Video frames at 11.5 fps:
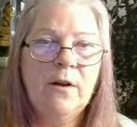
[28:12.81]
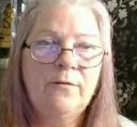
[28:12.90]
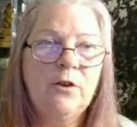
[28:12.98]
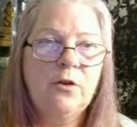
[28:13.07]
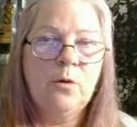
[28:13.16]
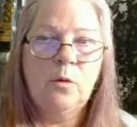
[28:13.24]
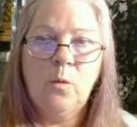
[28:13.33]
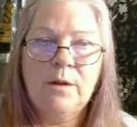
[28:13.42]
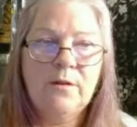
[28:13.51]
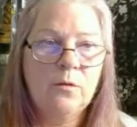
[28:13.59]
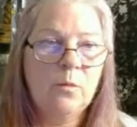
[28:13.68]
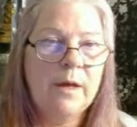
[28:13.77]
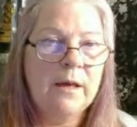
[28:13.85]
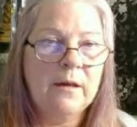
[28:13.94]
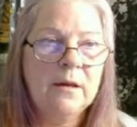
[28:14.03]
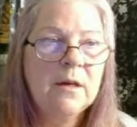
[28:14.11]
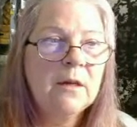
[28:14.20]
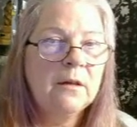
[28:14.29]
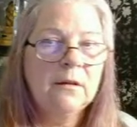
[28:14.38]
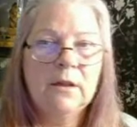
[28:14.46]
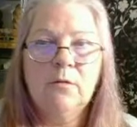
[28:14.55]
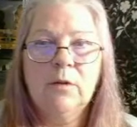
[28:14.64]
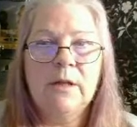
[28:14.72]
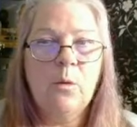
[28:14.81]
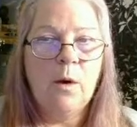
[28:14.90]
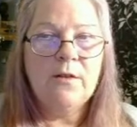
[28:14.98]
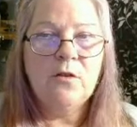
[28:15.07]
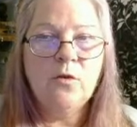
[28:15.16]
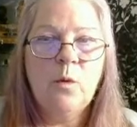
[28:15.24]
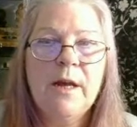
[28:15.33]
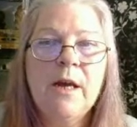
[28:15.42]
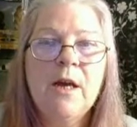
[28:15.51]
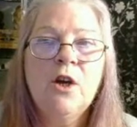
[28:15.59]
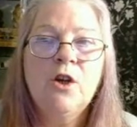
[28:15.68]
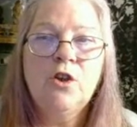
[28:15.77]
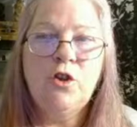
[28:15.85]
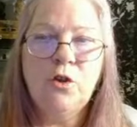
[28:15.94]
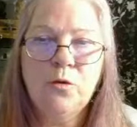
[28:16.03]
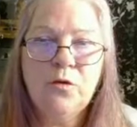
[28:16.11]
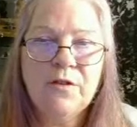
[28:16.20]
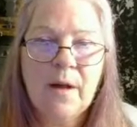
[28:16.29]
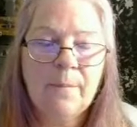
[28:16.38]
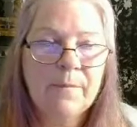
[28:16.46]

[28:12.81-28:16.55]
and try to set out time for yourself to do it once a week.